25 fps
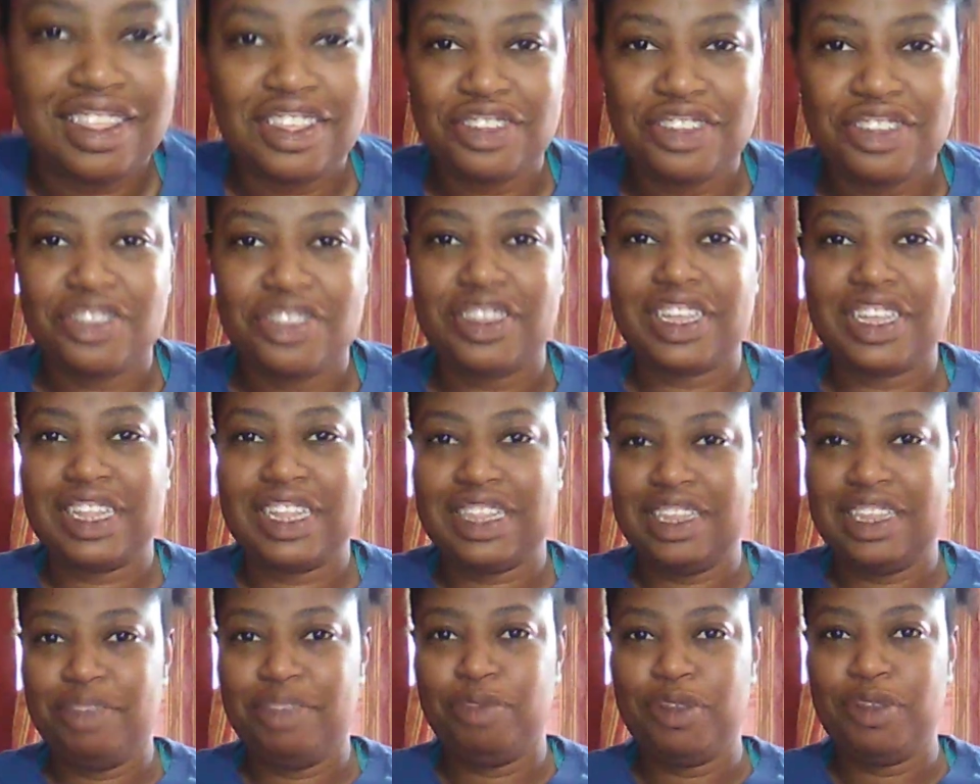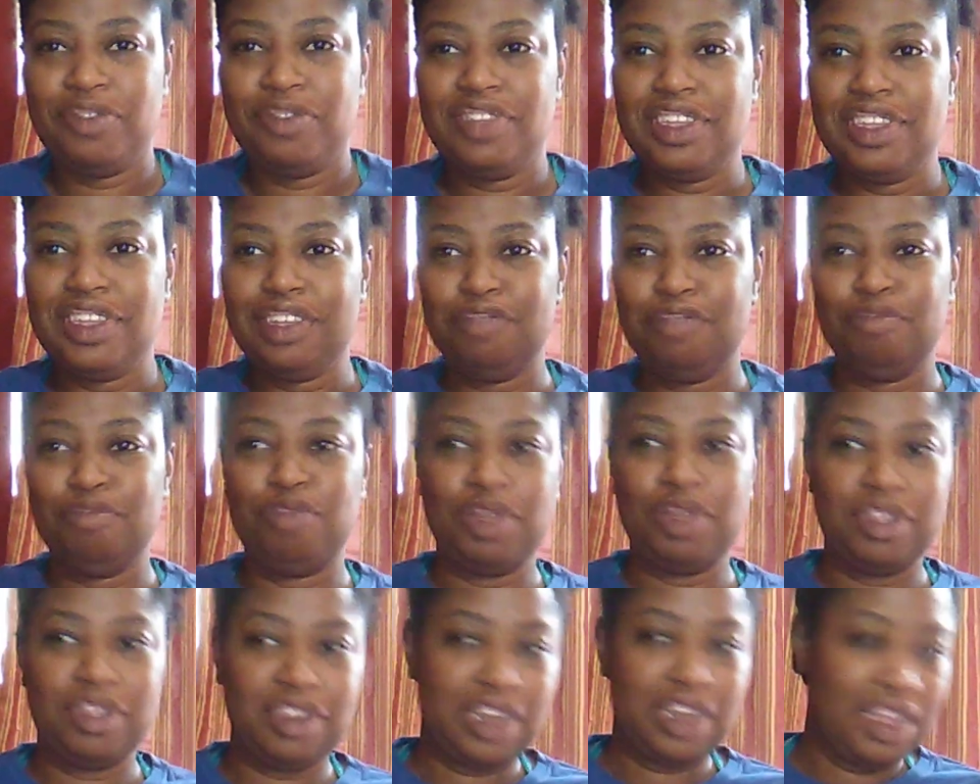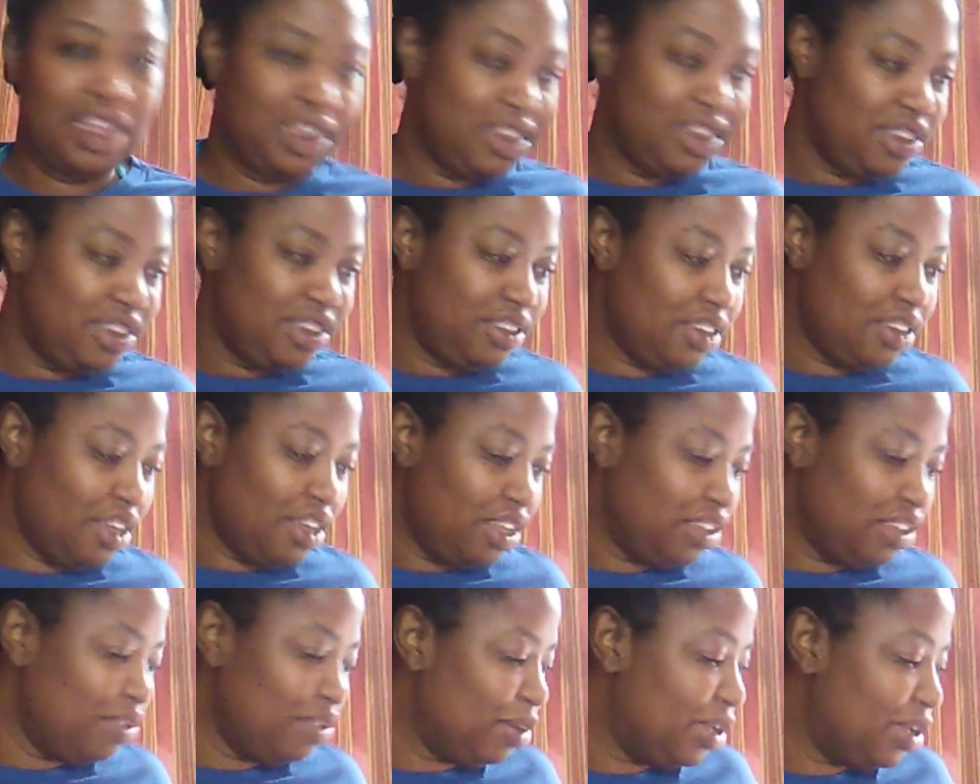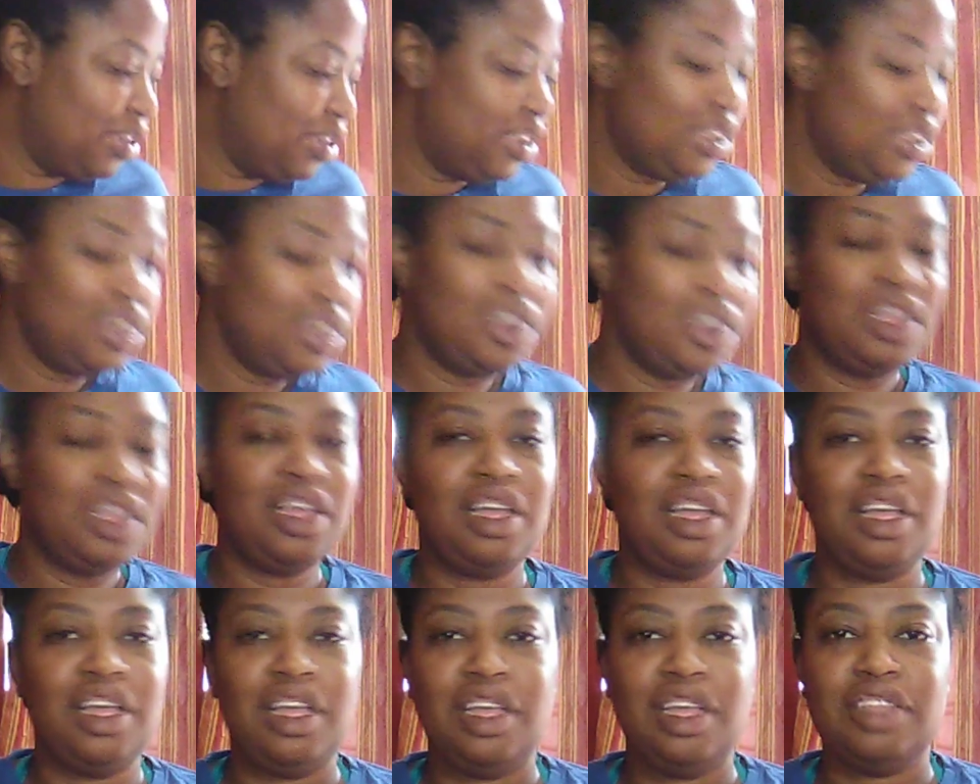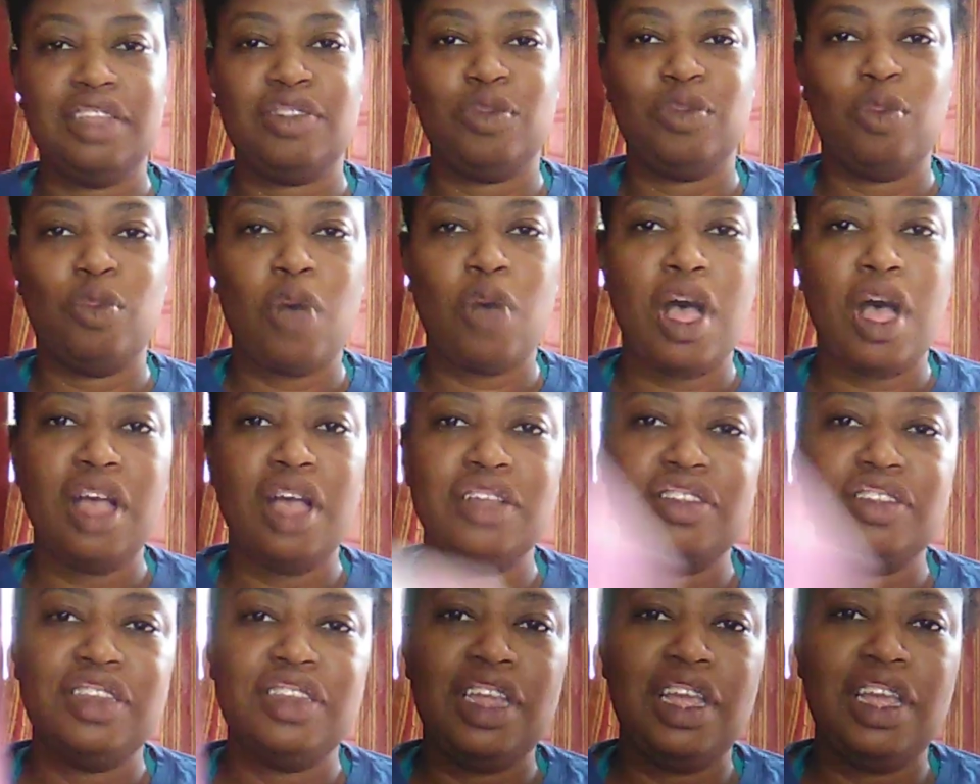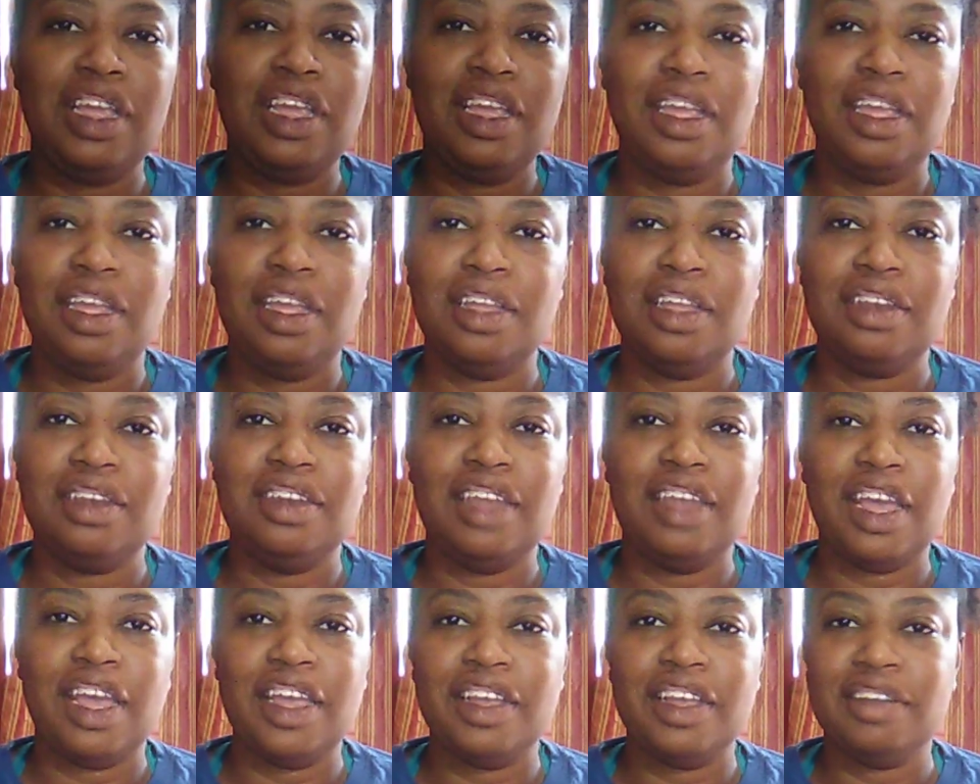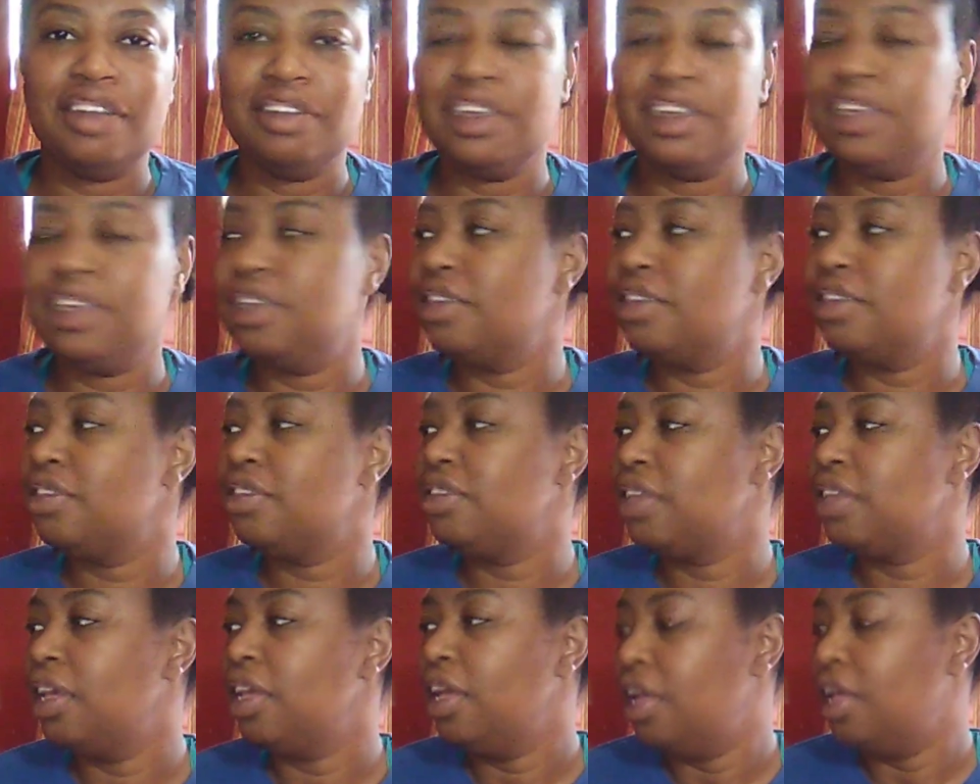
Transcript: there's a clip of it, but I didn't talk about it. It's Wash Day Diaries.